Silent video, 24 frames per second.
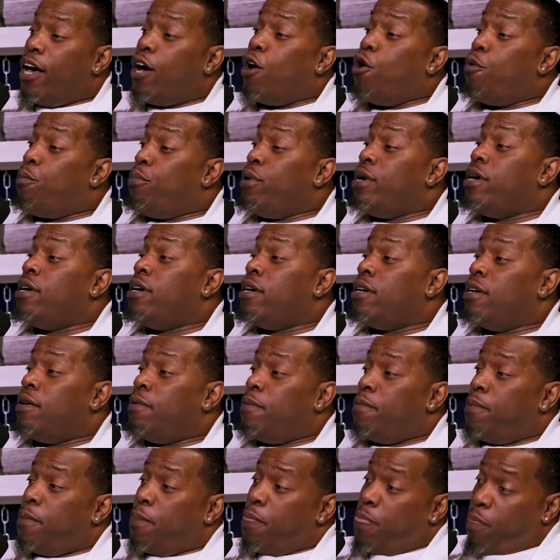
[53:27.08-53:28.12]
Helping
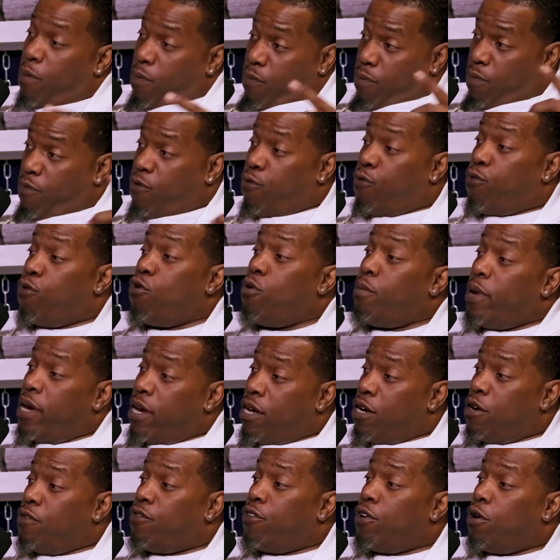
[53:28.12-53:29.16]
former
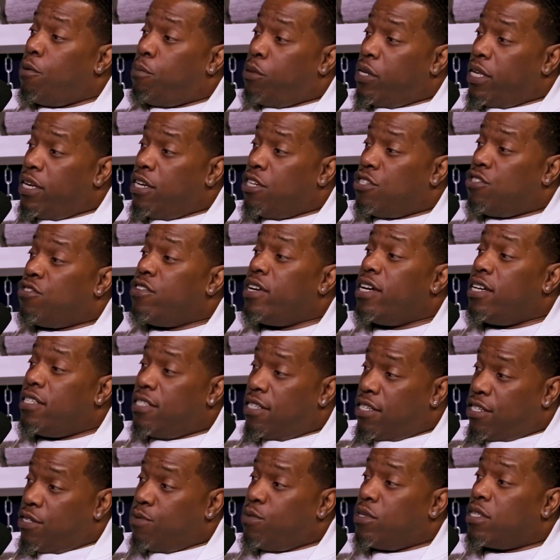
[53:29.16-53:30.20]
NFL players
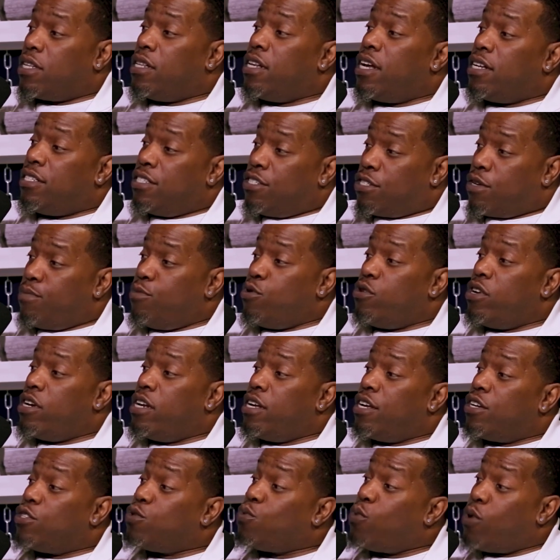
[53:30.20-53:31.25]
transition with the Legends
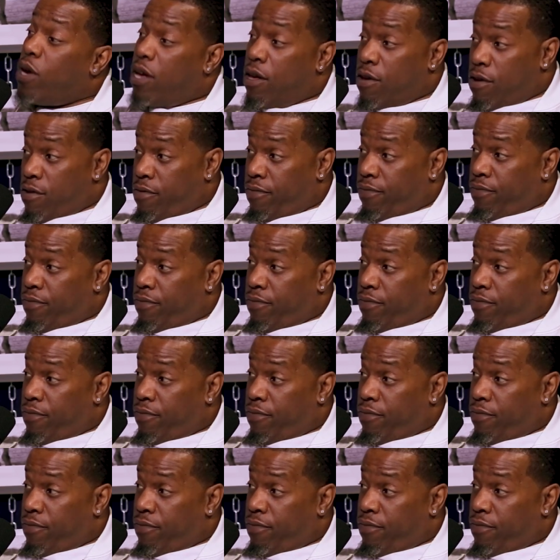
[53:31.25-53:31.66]
community as well.